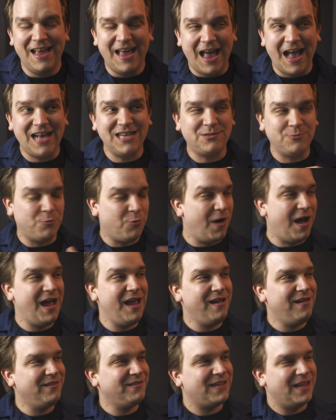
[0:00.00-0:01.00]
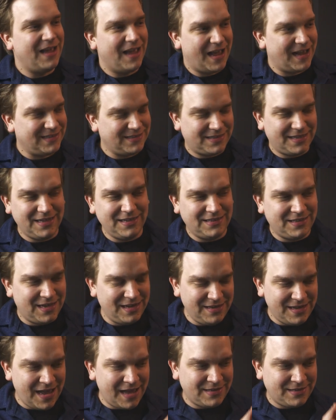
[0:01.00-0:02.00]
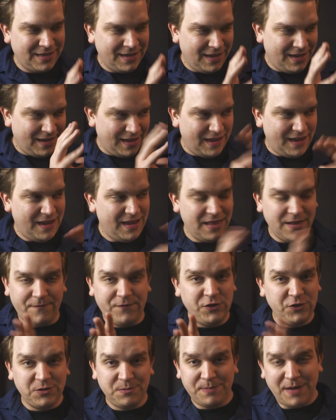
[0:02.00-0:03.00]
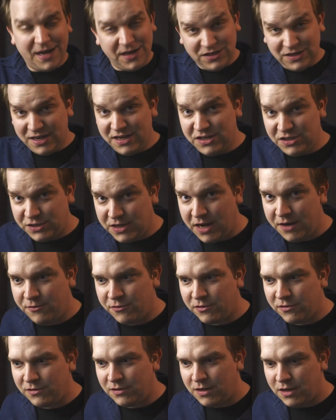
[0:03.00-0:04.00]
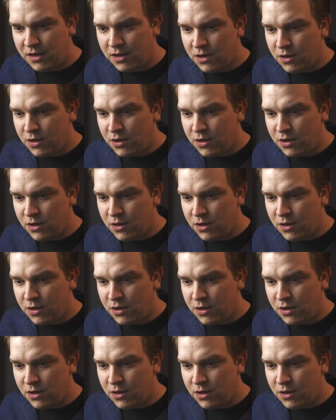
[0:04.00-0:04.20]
As wild as things can get in the Fusion page in general,